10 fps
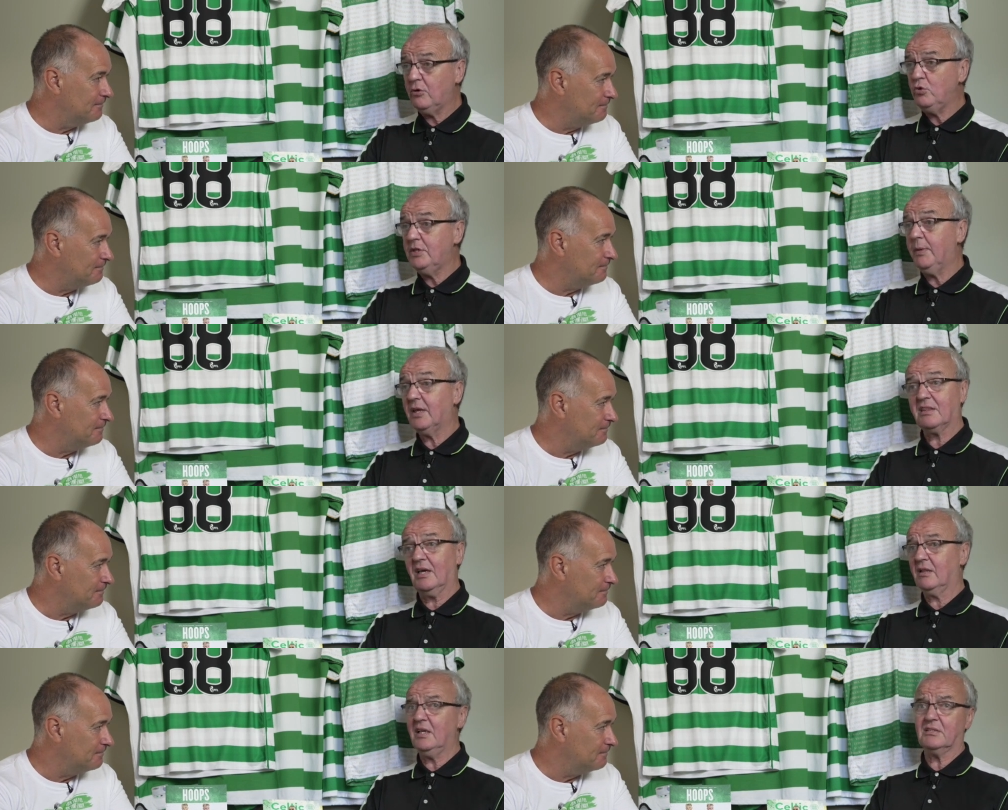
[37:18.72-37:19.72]
Speaker 1: I know you might
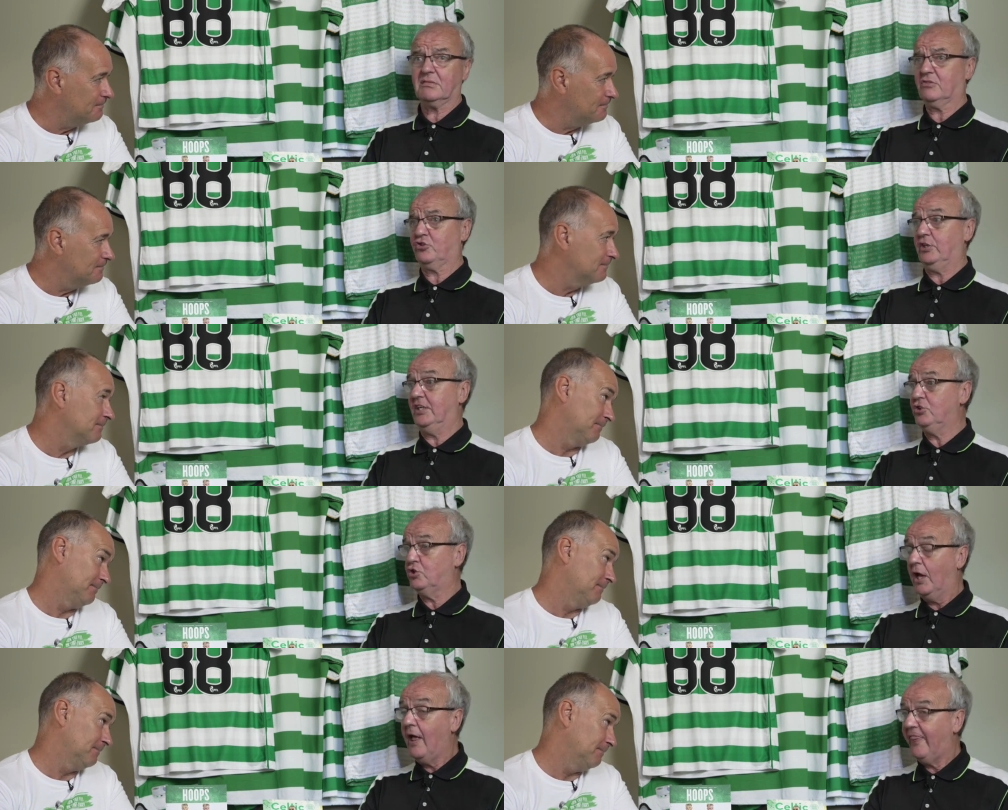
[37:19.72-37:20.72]
think that's
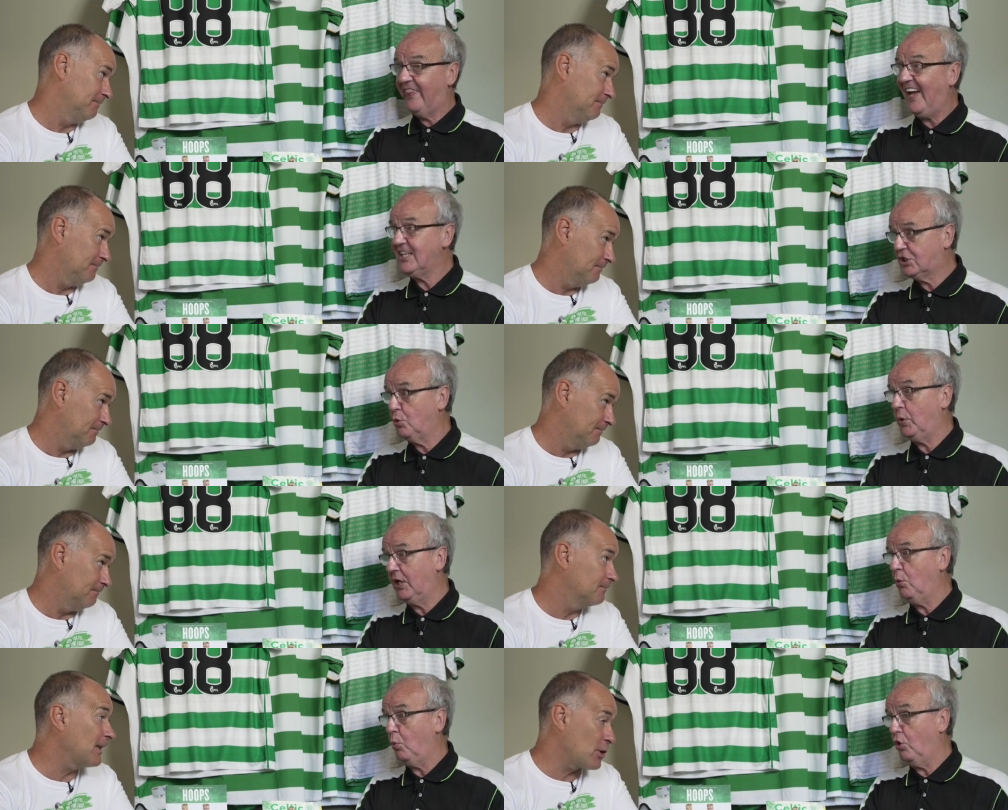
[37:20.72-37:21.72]
strange. That's the way
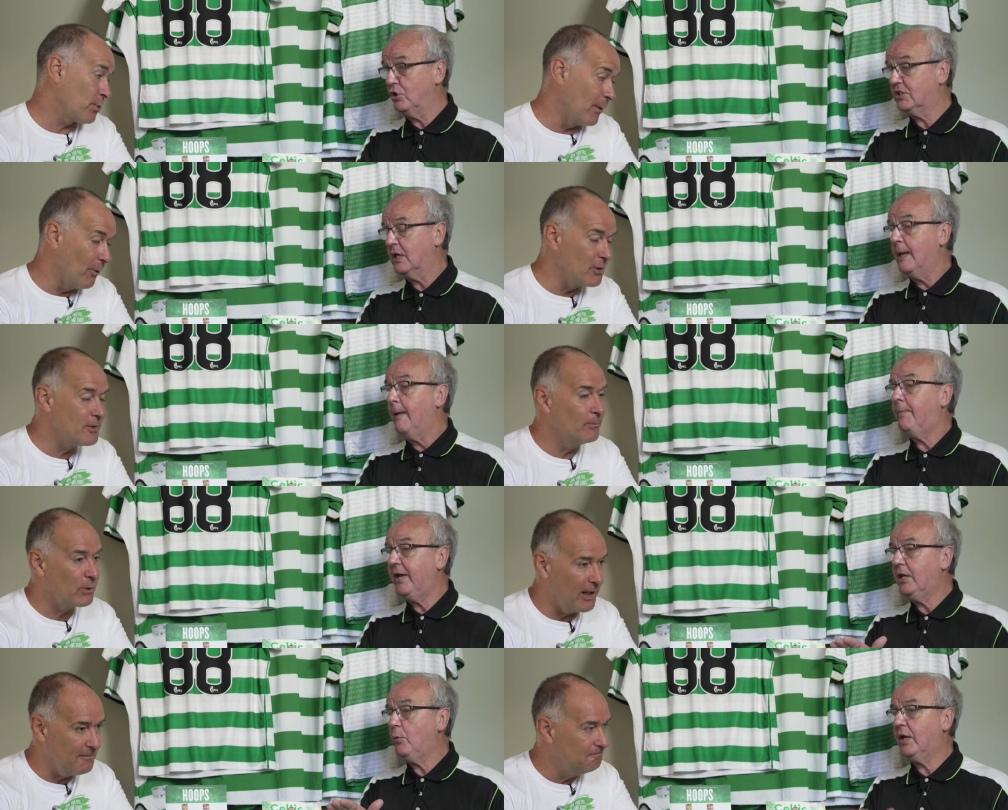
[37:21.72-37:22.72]
it was. That's the way it was. But okay.
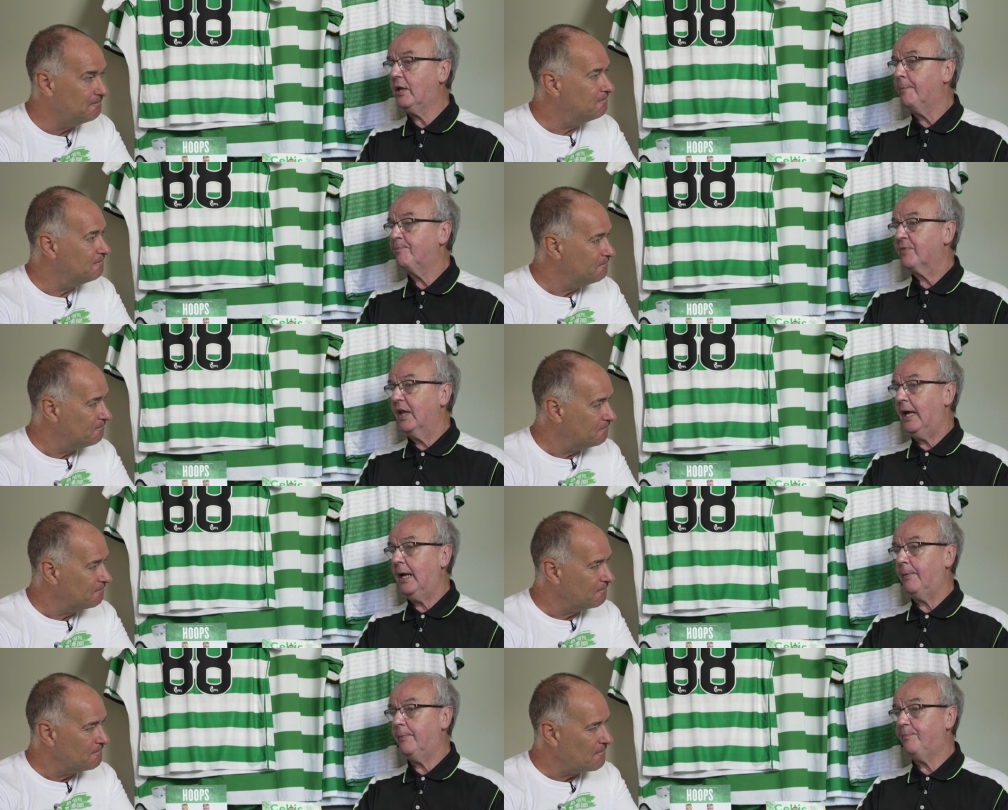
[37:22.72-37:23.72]
anyway,
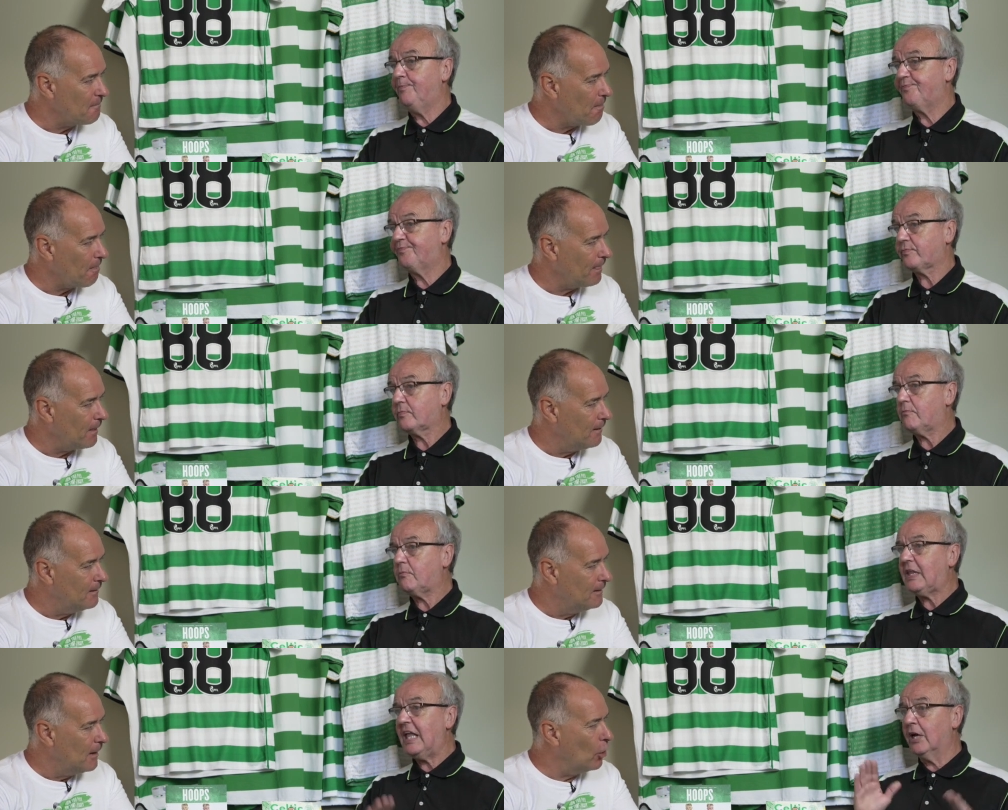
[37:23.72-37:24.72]
um,
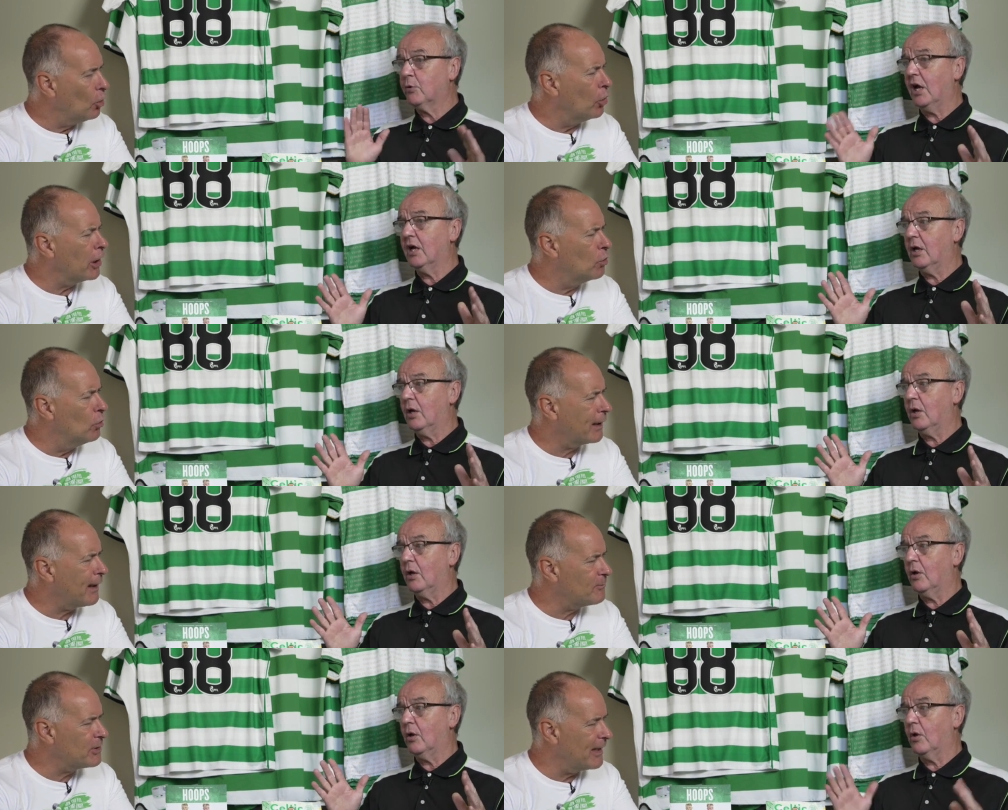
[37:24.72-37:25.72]
Speaker 2: how long ago? I
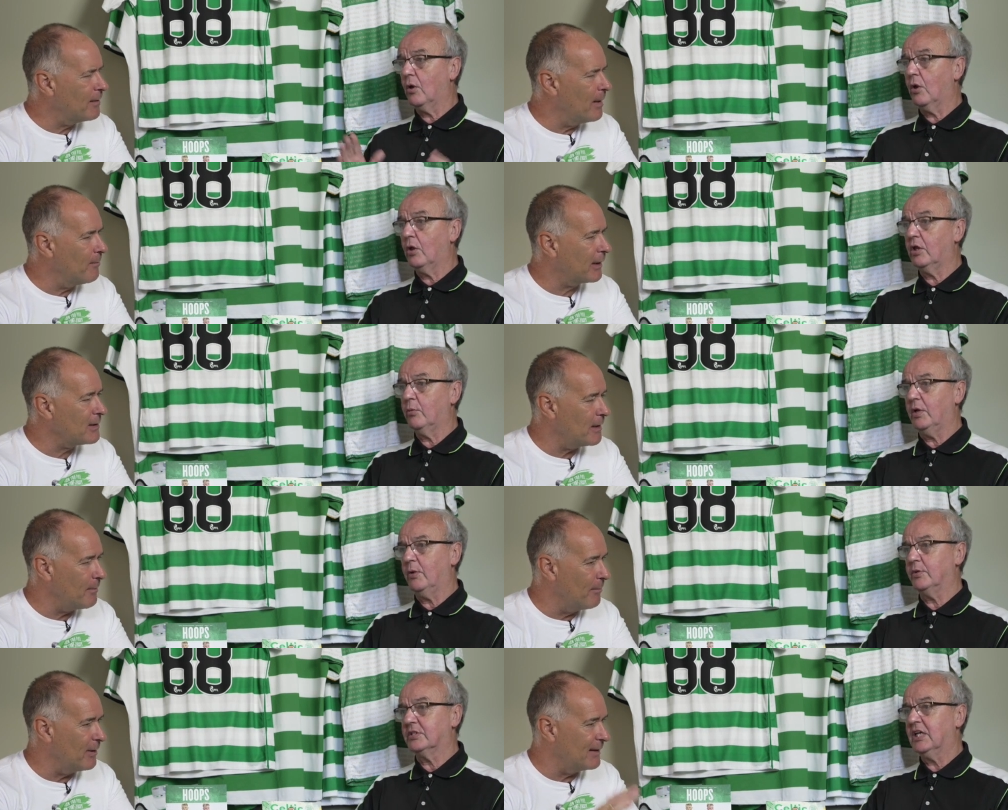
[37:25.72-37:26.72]
am trying to remember because I
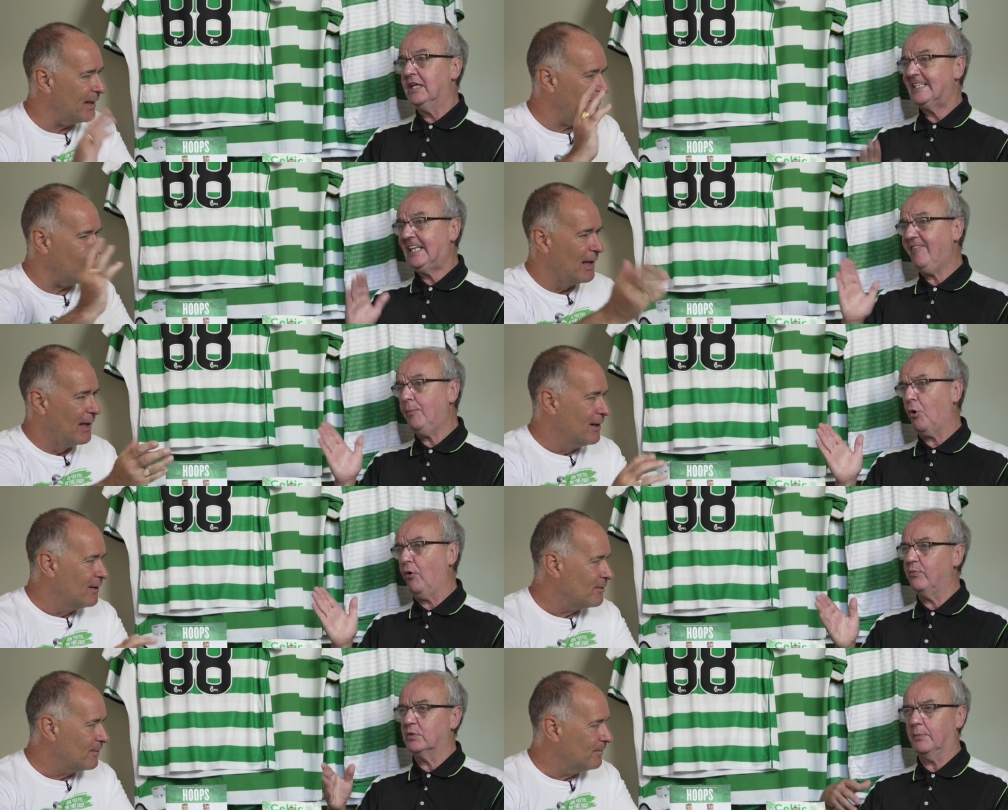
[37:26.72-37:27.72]
remember David. David,
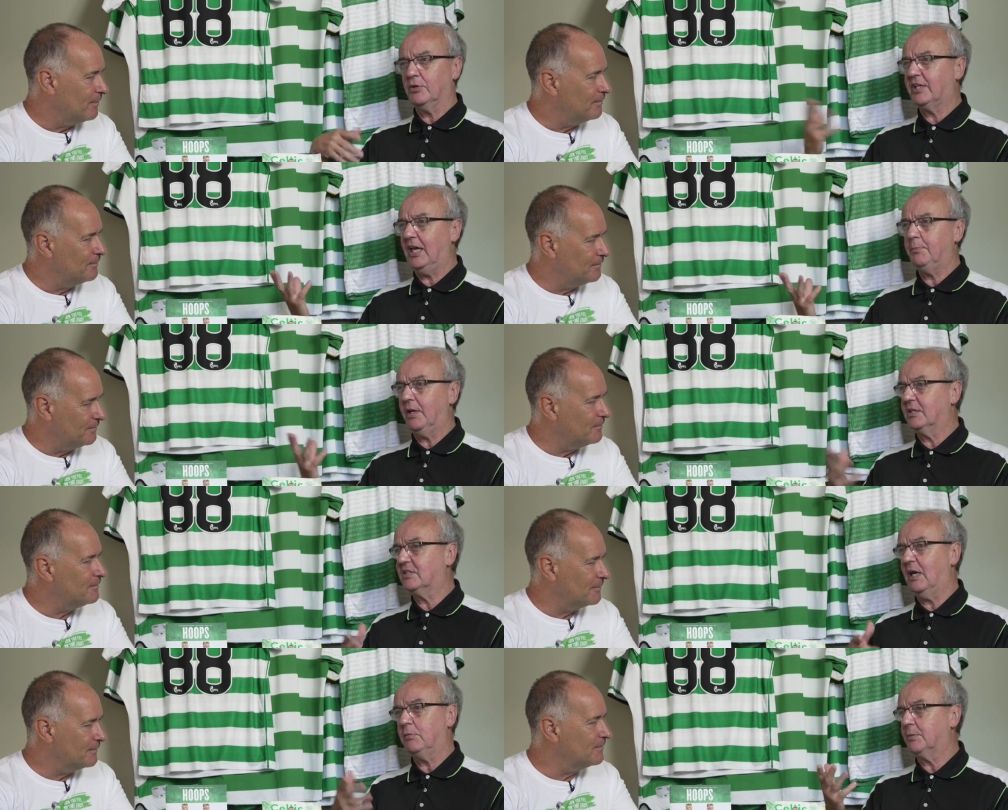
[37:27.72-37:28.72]
Speaker 1: Provan was about ten minutes,
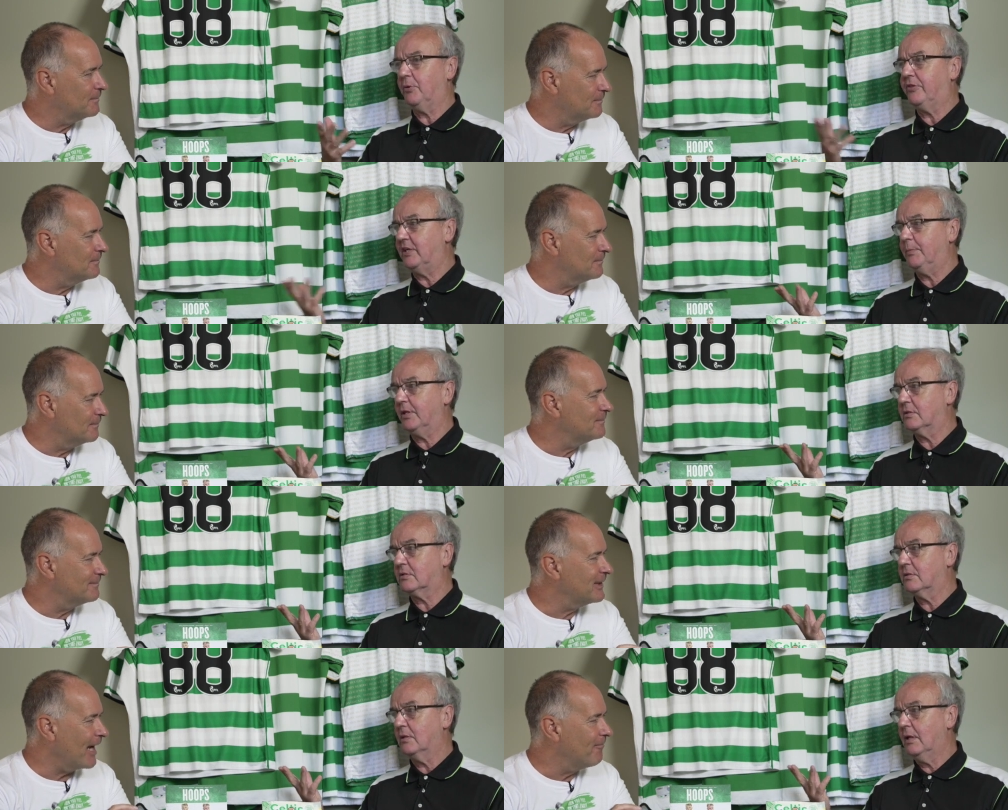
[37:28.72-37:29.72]
and I was about three
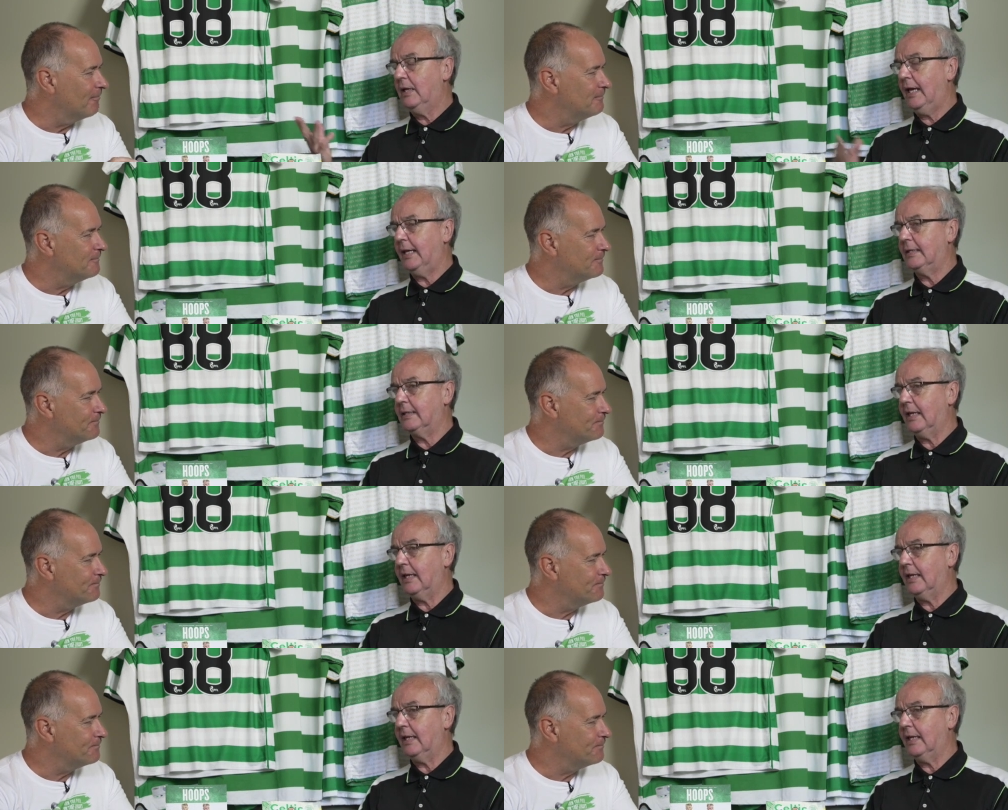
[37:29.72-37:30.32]
minutes. Yeah. And